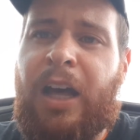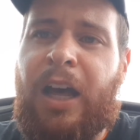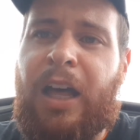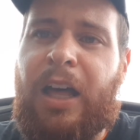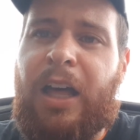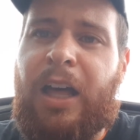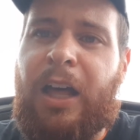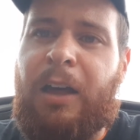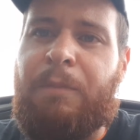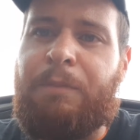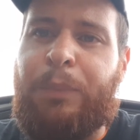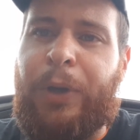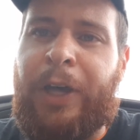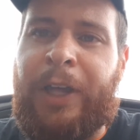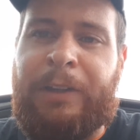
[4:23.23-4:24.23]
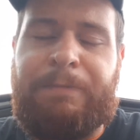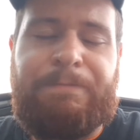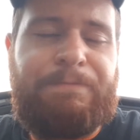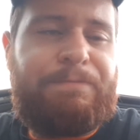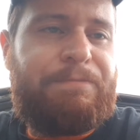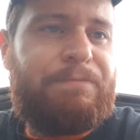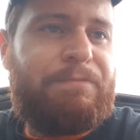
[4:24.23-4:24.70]
Um, but
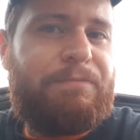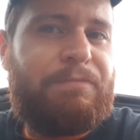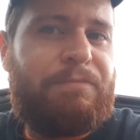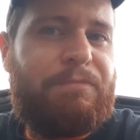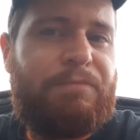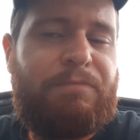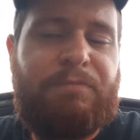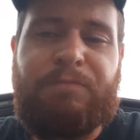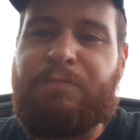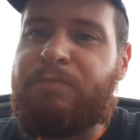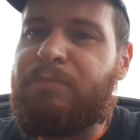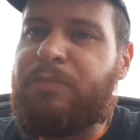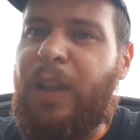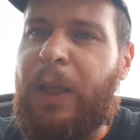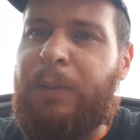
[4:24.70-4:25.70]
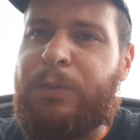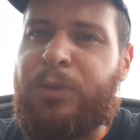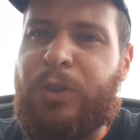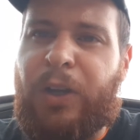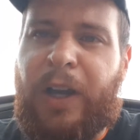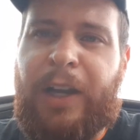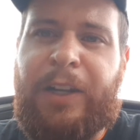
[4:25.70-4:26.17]
I'm
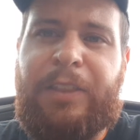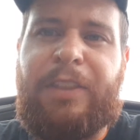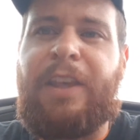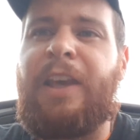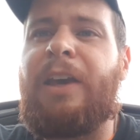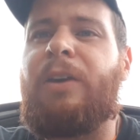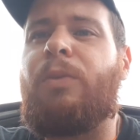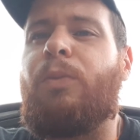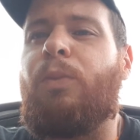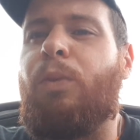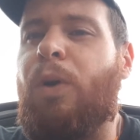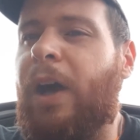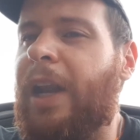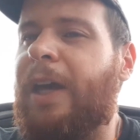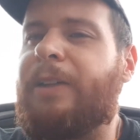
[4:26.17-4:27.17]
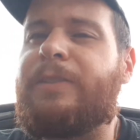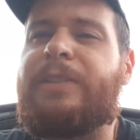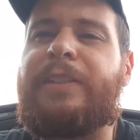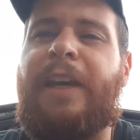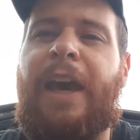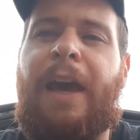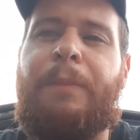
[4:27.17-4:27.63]
trying to think what else
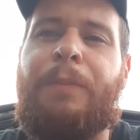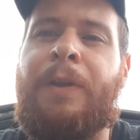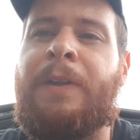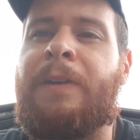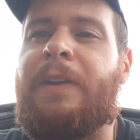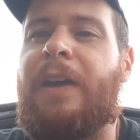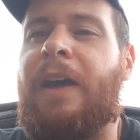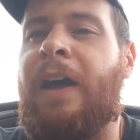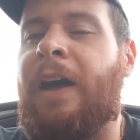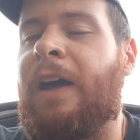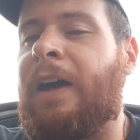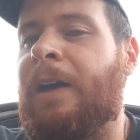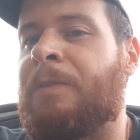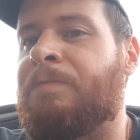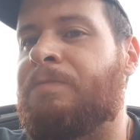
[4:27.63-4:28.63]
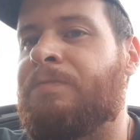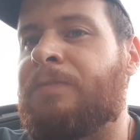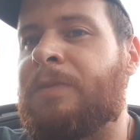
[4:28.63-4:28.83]
has happened. Um,